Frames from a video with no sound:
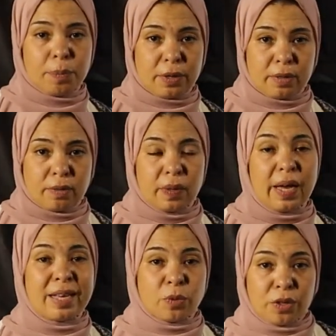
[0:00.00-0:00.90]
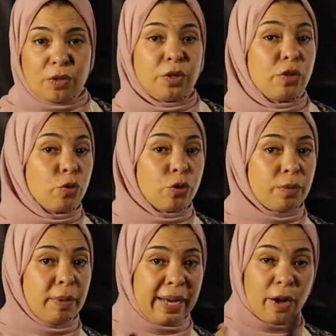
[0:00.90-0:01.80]
present. As when you return
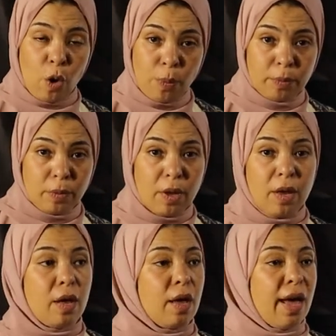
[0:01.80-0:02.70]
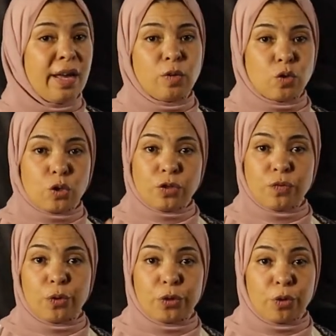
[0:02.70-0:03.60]
back home and you search
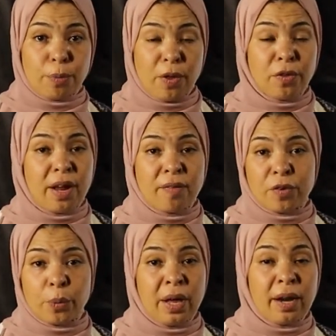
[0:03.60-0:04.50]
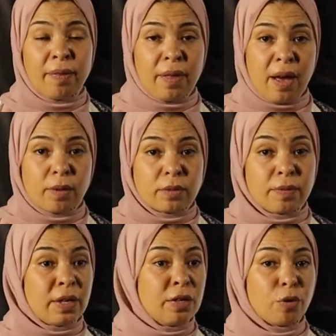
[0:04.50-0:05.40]
for your mother everywhere in the house.
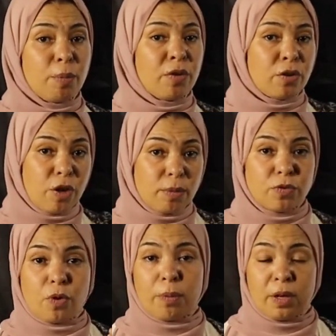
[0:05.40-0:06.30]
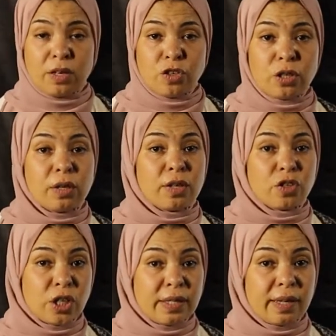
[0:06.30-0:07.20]
Then your mother comes from the kitchen and
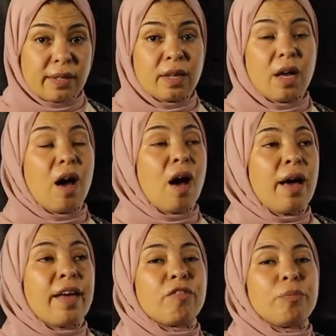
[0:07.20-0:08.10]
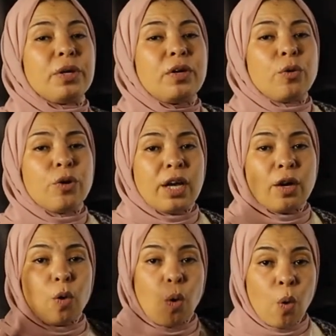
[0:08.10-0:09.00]
she said, I have been
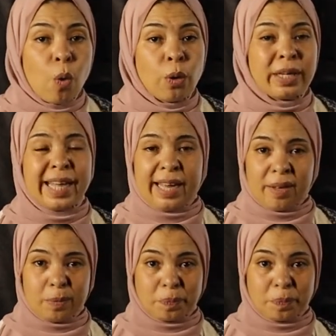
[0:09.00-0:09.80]
cooking all day.